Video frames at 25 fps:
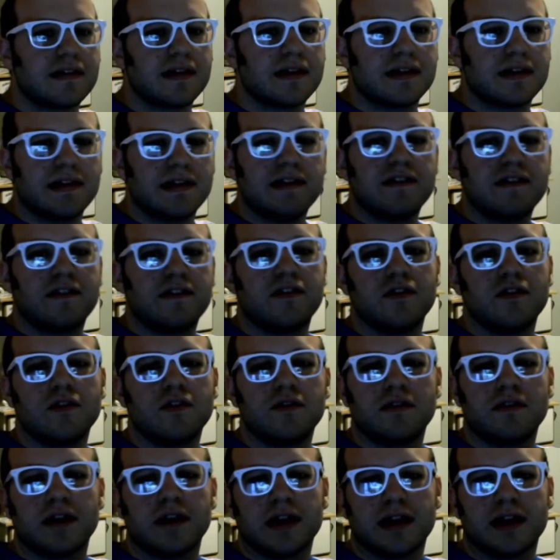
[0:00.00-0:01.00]
This
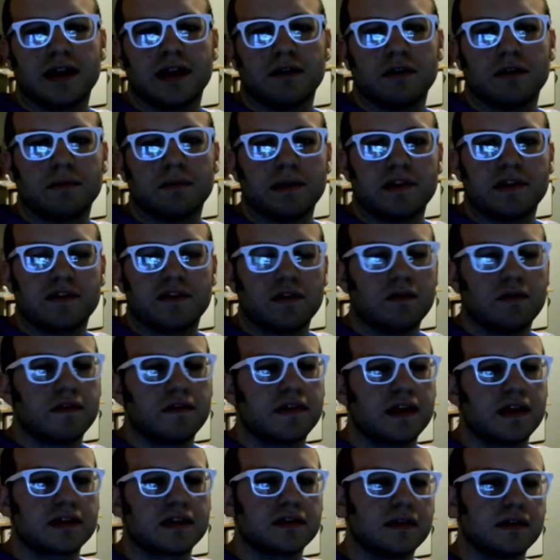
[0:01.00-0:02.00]
dude right here would be so
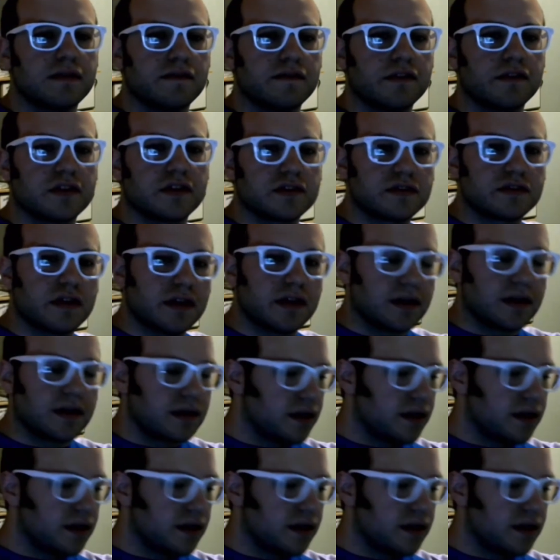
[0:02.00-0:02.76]
sexually frustrated.